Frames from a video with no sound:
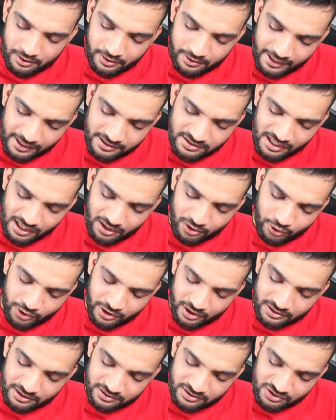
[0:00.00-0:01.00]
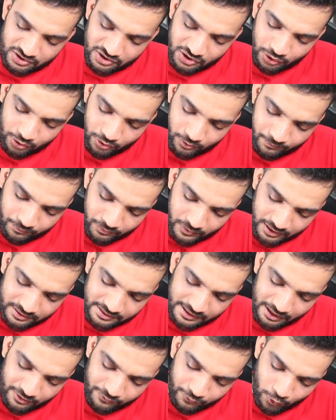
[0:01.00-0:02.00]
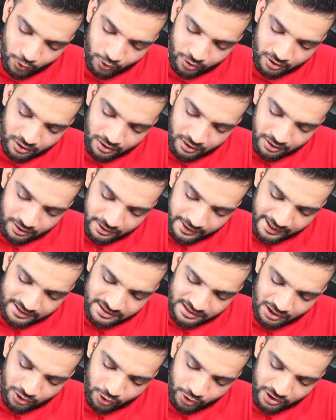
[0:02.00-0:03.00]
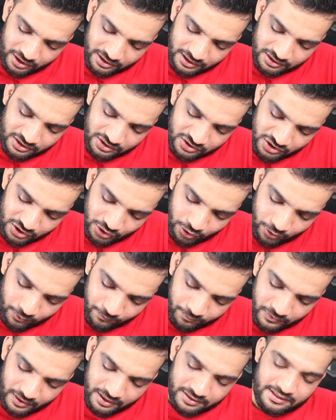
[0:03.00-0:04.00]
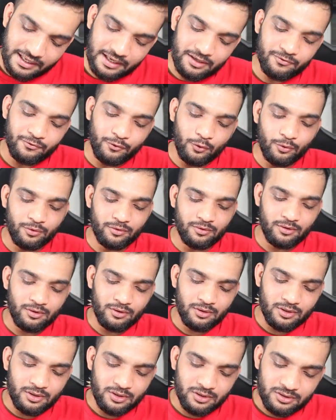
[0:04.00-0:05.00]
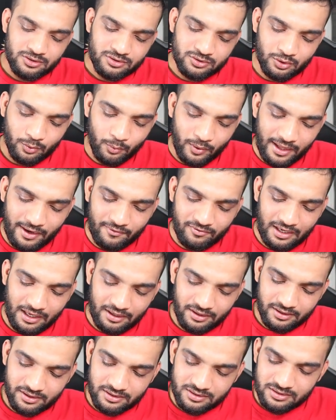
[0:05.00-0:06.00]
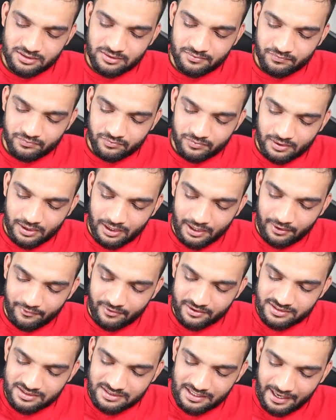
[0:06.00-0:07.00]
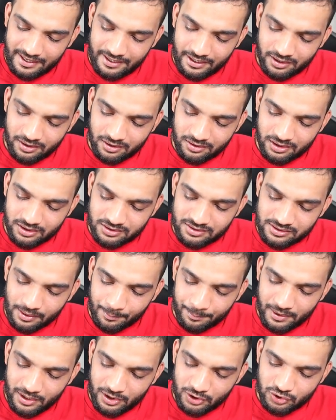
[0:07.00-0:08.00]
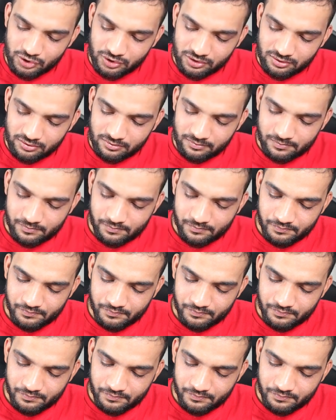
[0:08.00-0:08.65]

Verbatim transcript: Next, I'll go here. That's a 0. Assign 4. Next, I'll go here. That's a 0. Assign 4. So, what I've done is, I've assigned the summation.